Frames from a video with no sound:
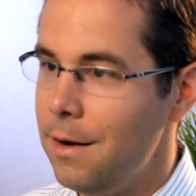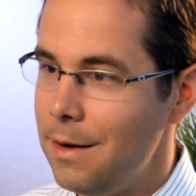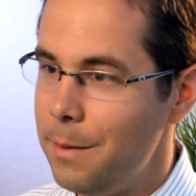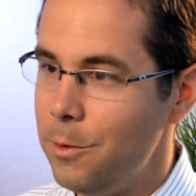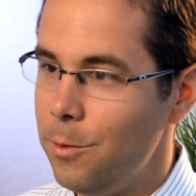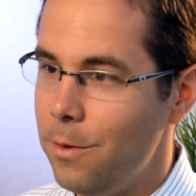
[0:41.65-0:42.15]

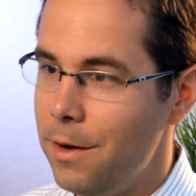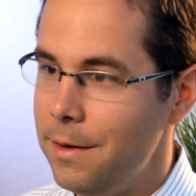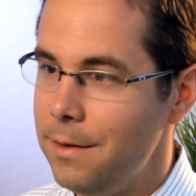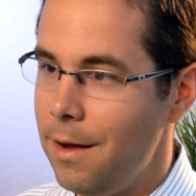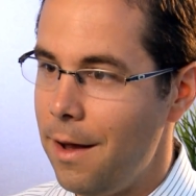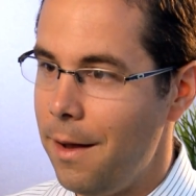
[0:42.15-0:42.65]
Number
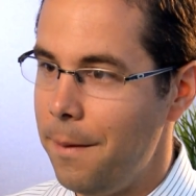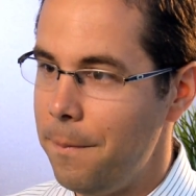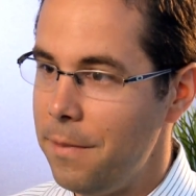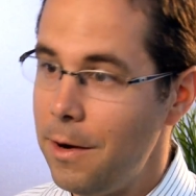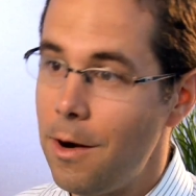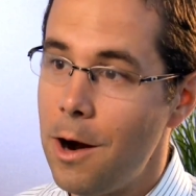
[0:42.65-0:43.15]

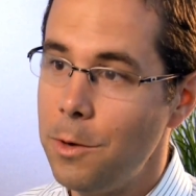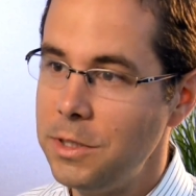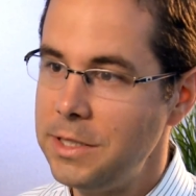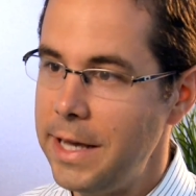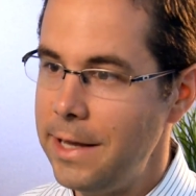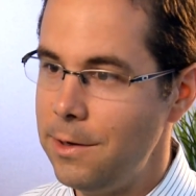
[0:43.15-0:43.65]
one, there are
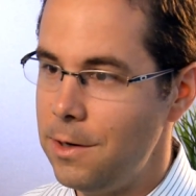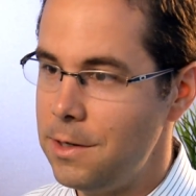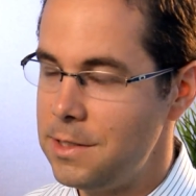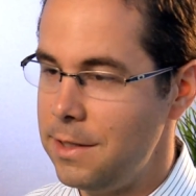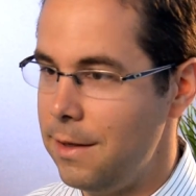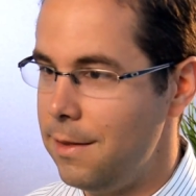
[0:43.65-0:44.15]

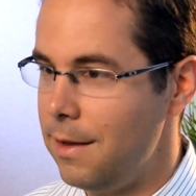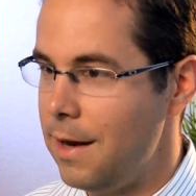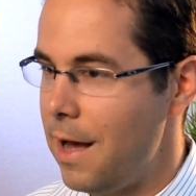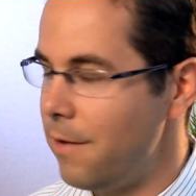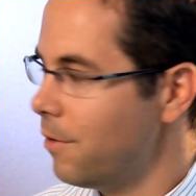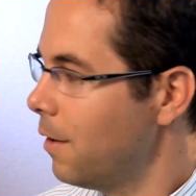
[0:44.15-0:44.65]
retainers that
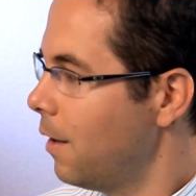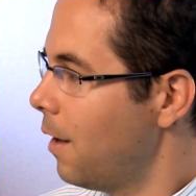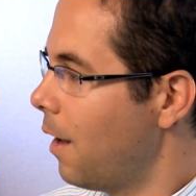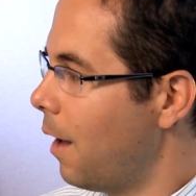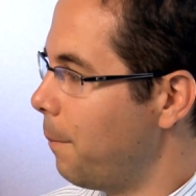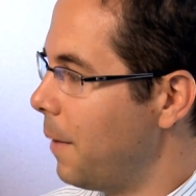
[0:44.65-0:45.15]
have
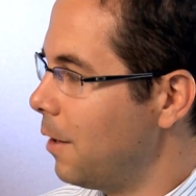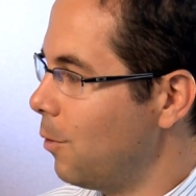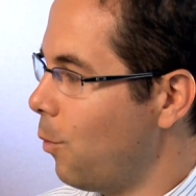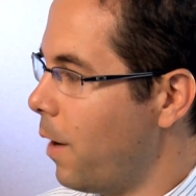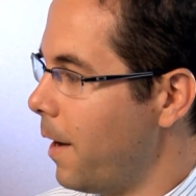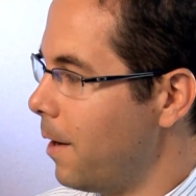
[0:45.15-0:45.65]
a metal
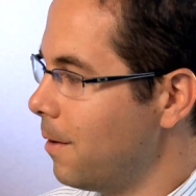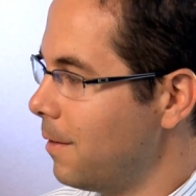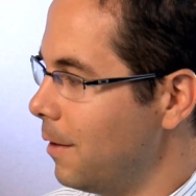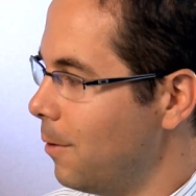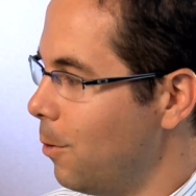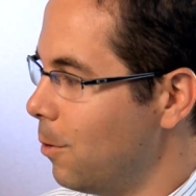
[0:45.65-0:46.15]
wire
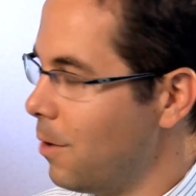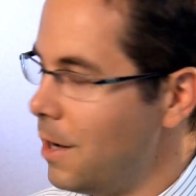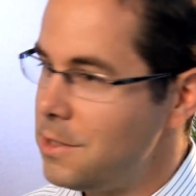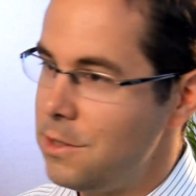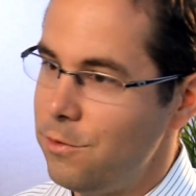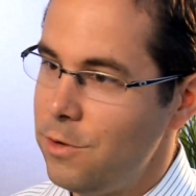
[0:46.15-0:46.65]
that go
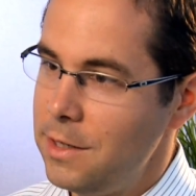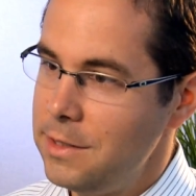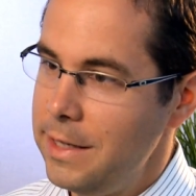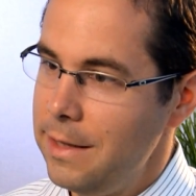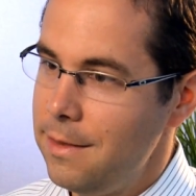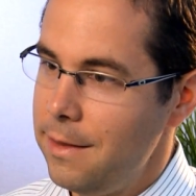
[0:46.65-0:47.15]
across the front
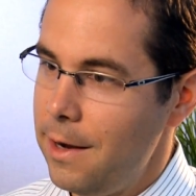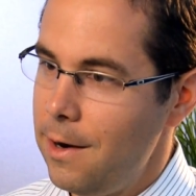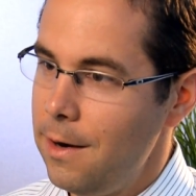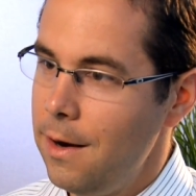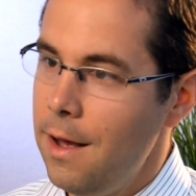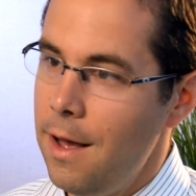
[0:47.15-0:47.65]
teeth
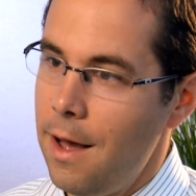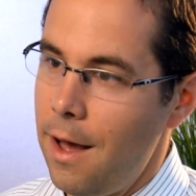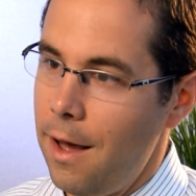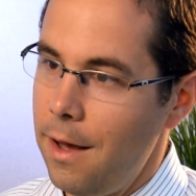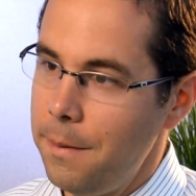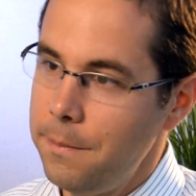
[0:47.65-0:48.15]
there,
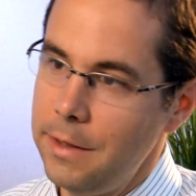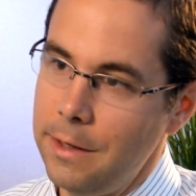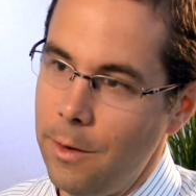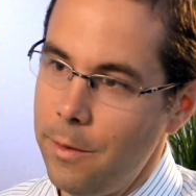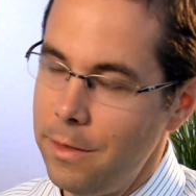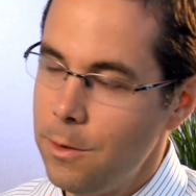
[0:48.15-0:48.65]

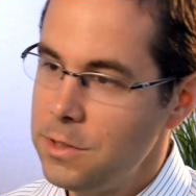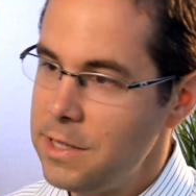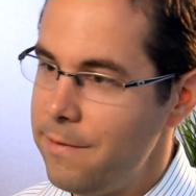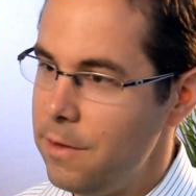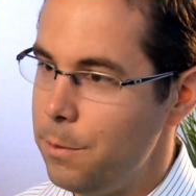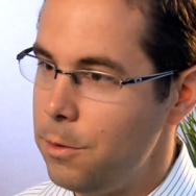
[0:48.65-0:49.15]
and those
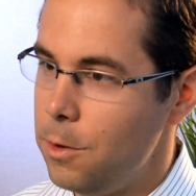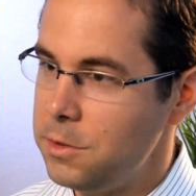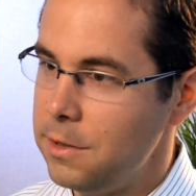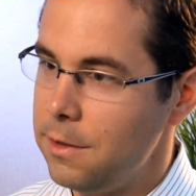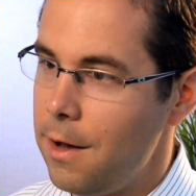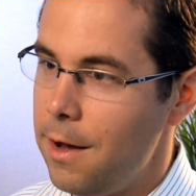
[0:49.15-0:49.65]
have their
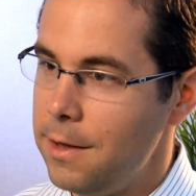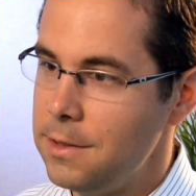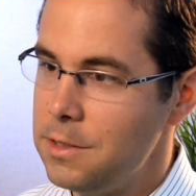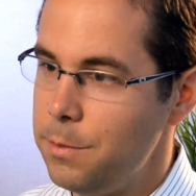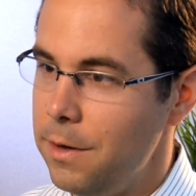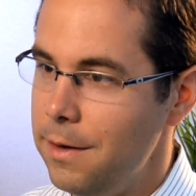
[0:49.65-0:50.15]
pros and
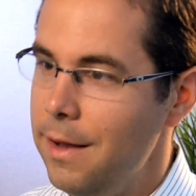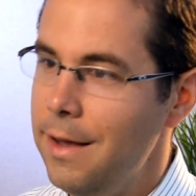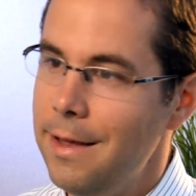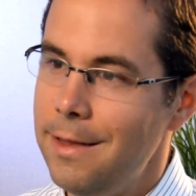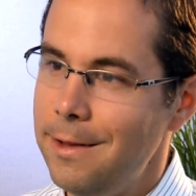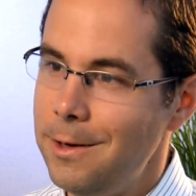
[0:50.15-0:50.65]
cons, but
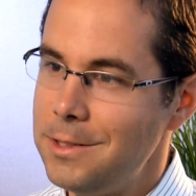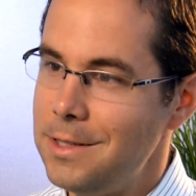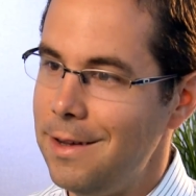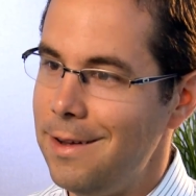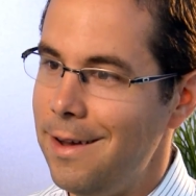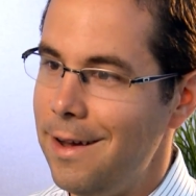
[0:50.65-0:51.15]

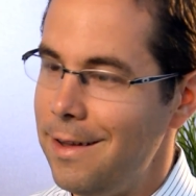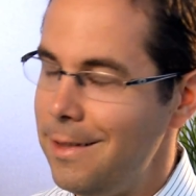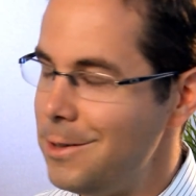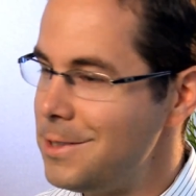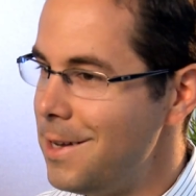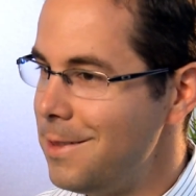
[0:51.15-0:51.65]

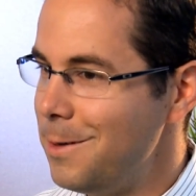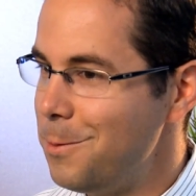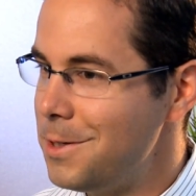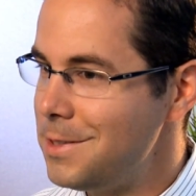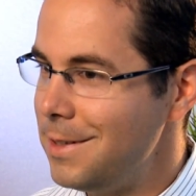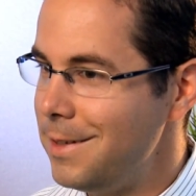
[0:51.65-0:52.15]
there's nothing
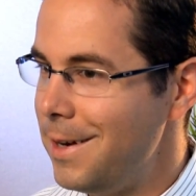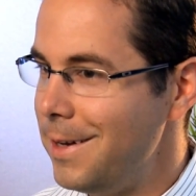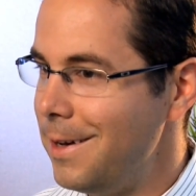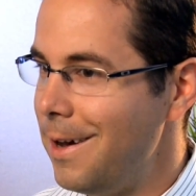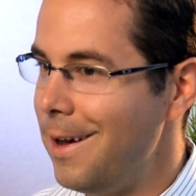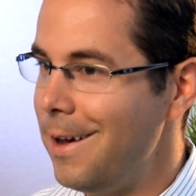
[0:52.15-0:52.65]
worse than
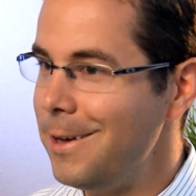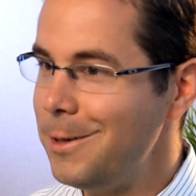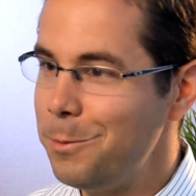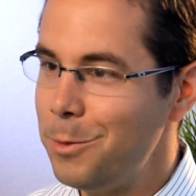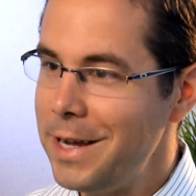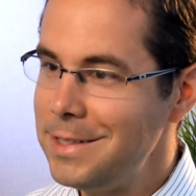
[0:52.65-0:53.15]
getting
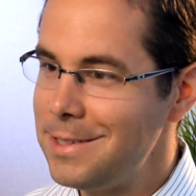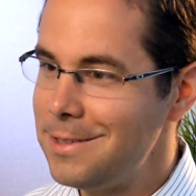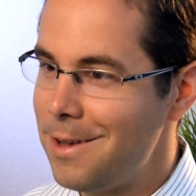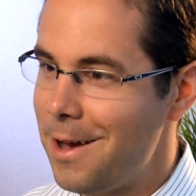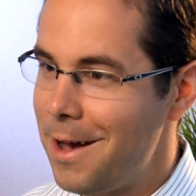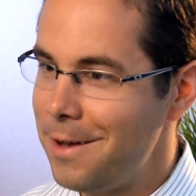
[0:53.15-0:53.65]
your
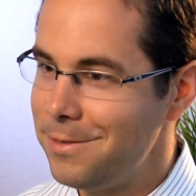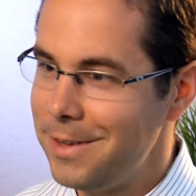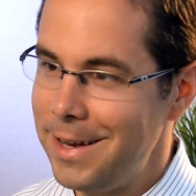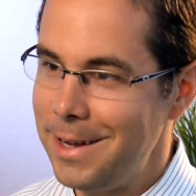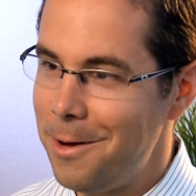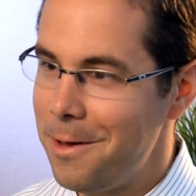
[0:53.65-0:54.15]
braces off,
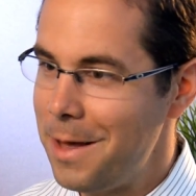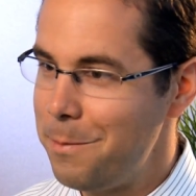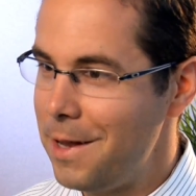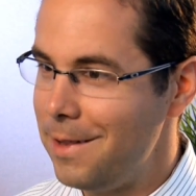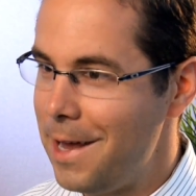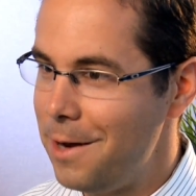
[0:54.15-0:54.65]
getting all that
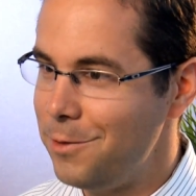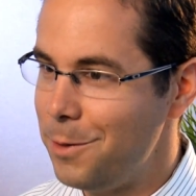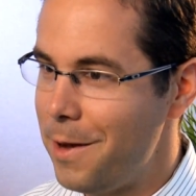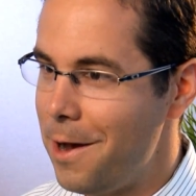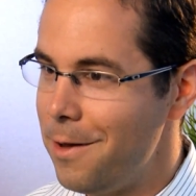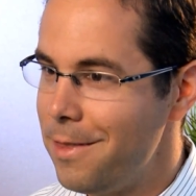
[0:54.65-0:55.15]
metal out of your
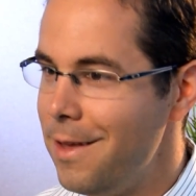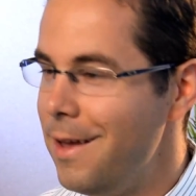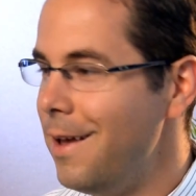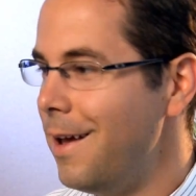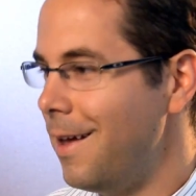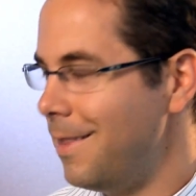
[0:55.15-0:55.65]
mouth,
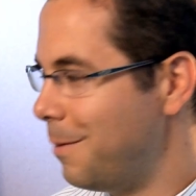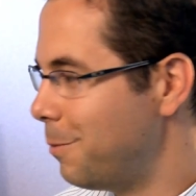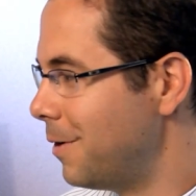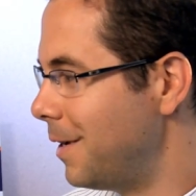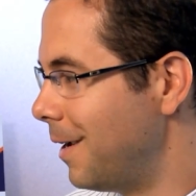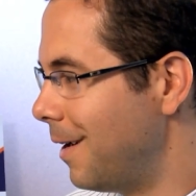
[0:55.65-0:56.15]
and then
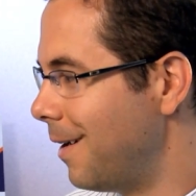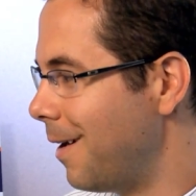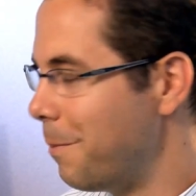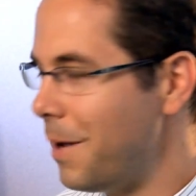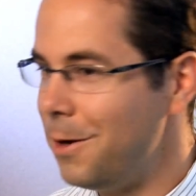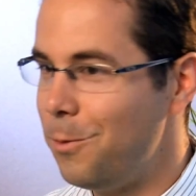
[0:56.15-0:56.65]
putting
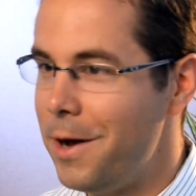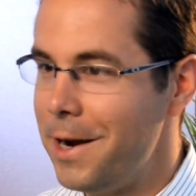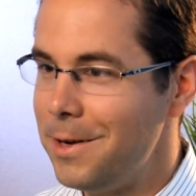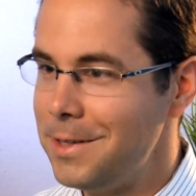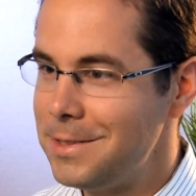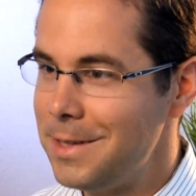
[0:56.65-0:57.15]
a metal
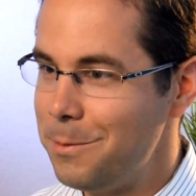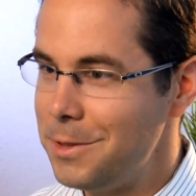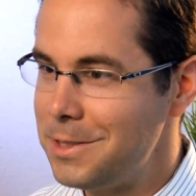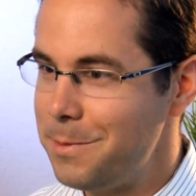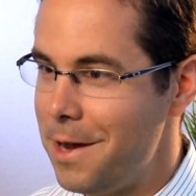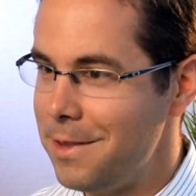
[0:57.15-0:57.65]
wire in
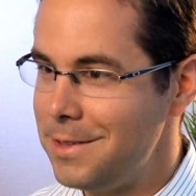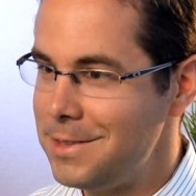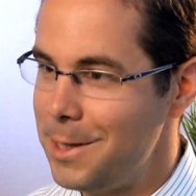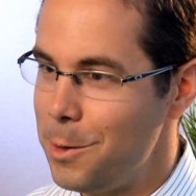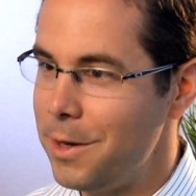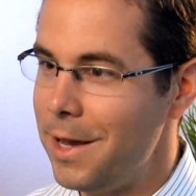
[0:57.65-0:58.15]
someone's mouth and
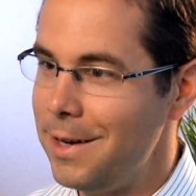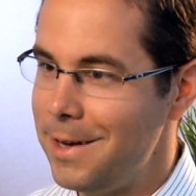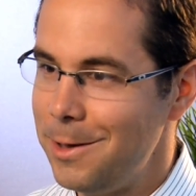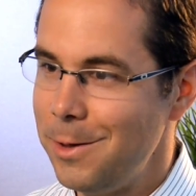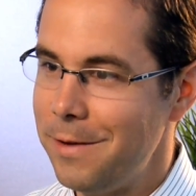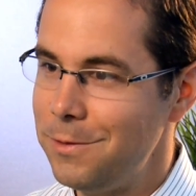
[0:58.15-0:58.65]
say, okay,
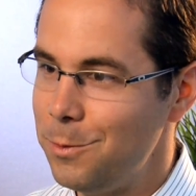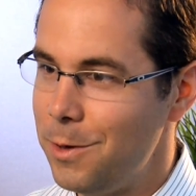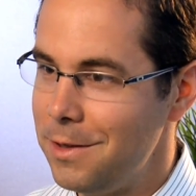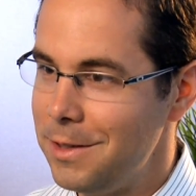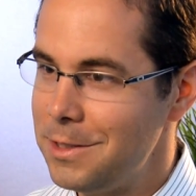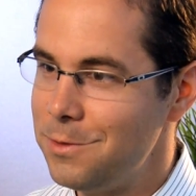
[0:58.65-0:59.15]
now you have to
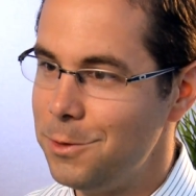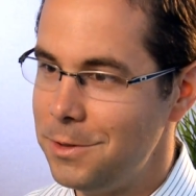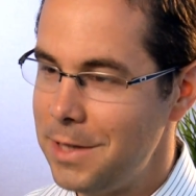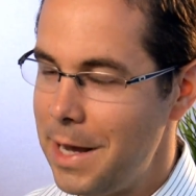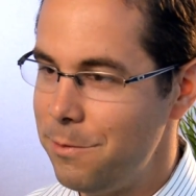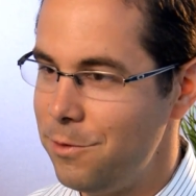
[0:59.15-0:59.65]
wear this full
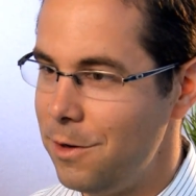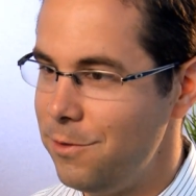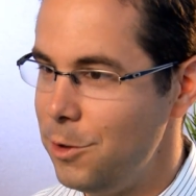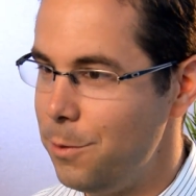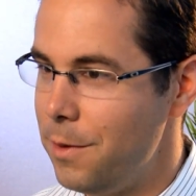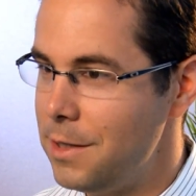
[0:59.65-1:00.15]
time for a
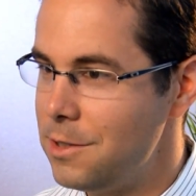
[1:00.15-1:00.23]
few months.